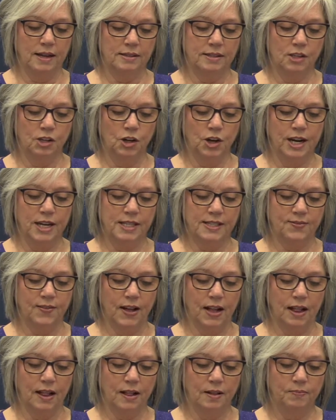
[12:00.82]

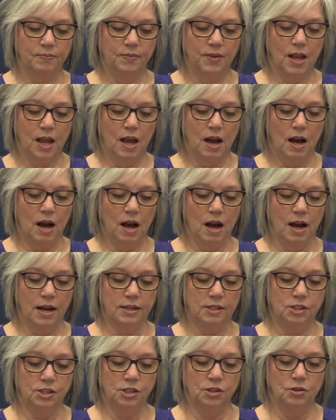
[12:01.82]
Graysville. I
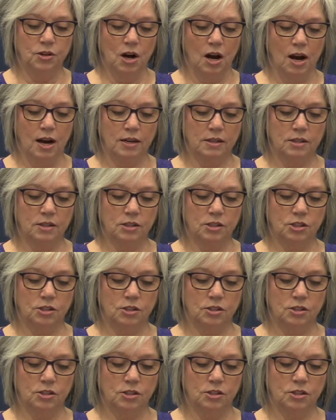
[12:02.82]
do not
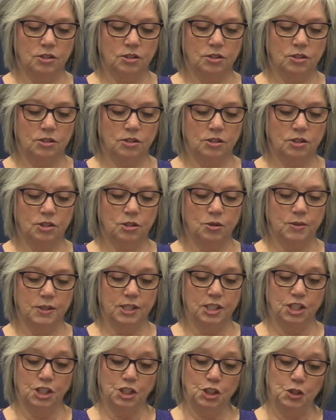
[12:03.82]
to
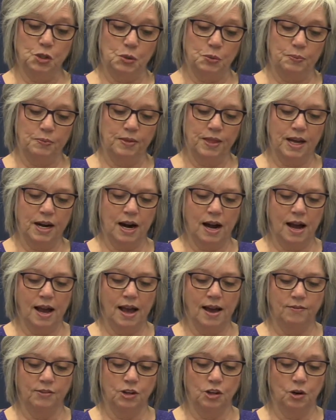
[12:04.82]
assume that I
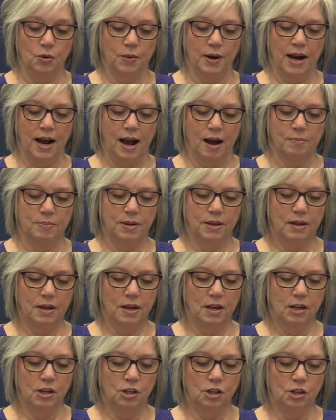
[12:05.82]
have grown up.
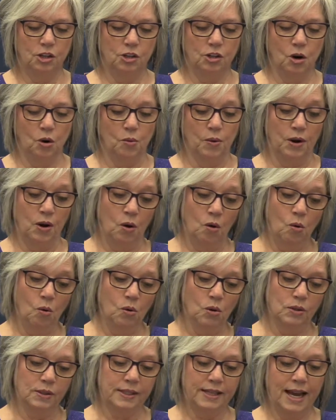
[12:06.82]
Growing
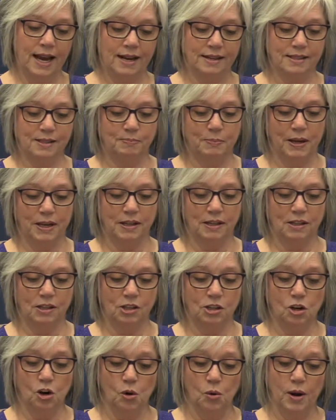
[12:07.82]
old, yes, but
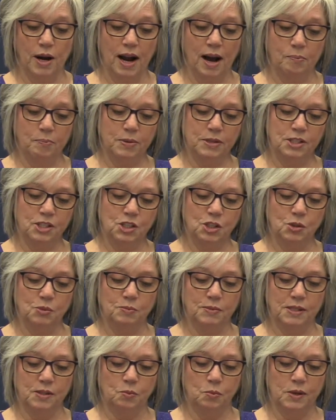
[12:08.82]
growing up
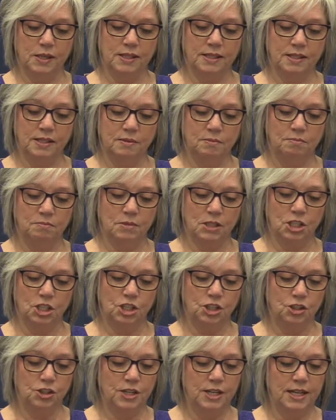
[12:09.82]
assumes wisdom,
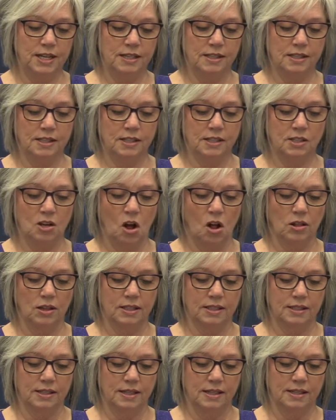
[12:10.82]
maturity, and
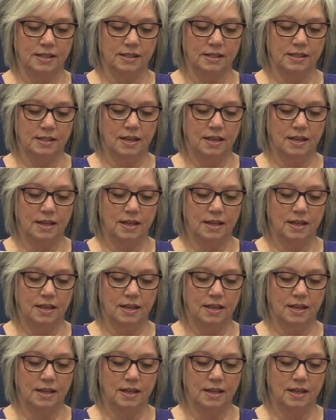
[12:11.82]
solidness.